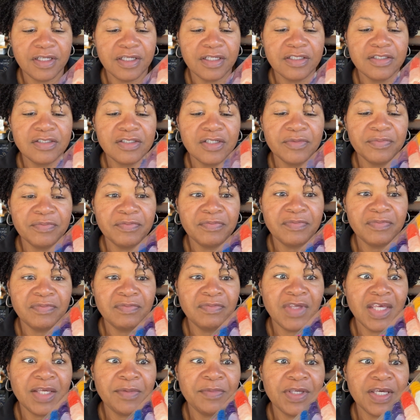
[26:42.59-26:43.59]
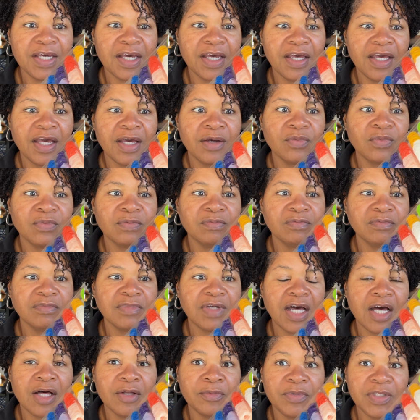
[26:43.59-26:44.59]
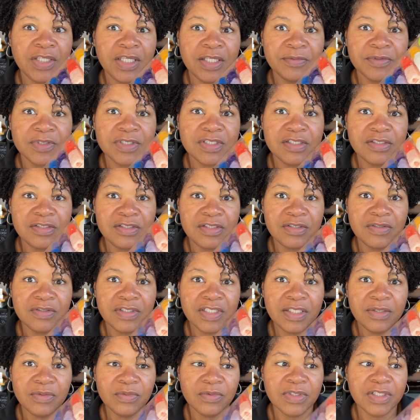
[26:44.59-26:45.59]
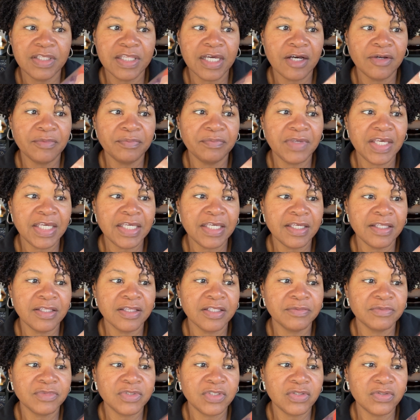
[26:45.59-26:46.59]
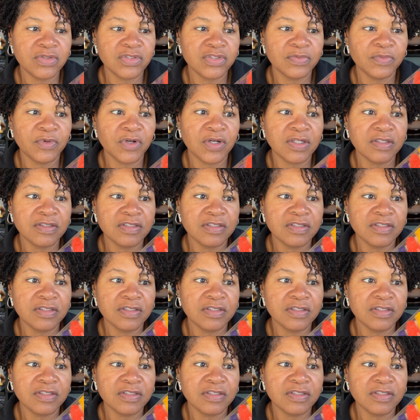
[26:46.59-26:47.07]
so maybe I'll be able to do it without making them too small.